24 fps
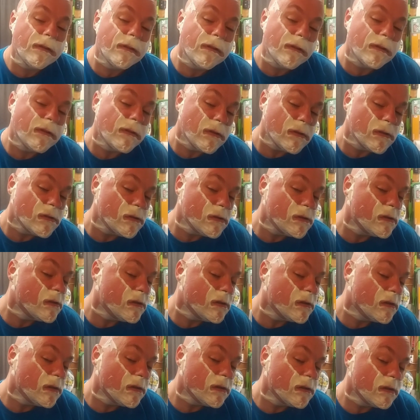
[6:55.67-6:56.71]

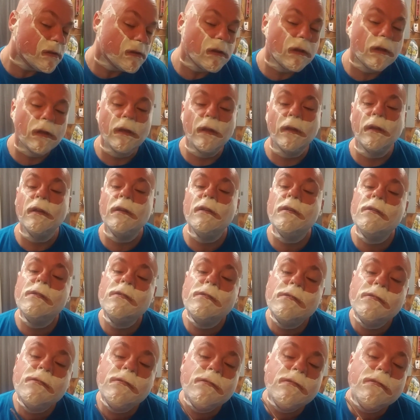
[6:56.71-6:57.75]

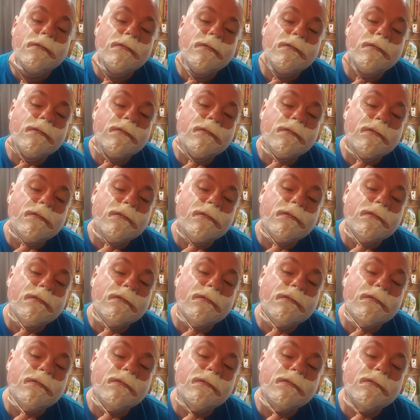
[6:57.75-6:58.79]

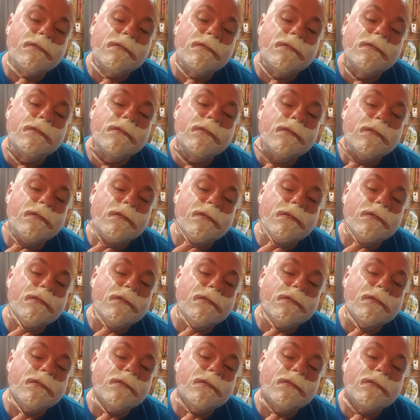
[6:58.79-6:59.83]

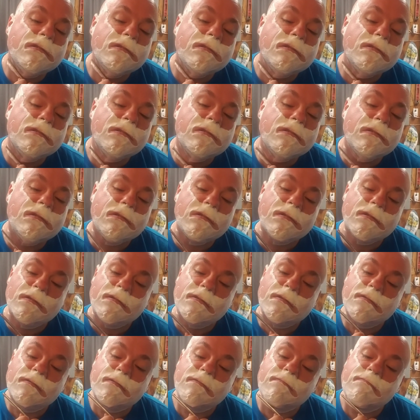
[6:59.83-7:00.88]

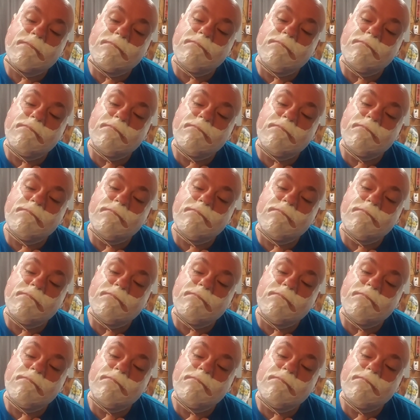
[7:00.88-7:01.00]
[no speech]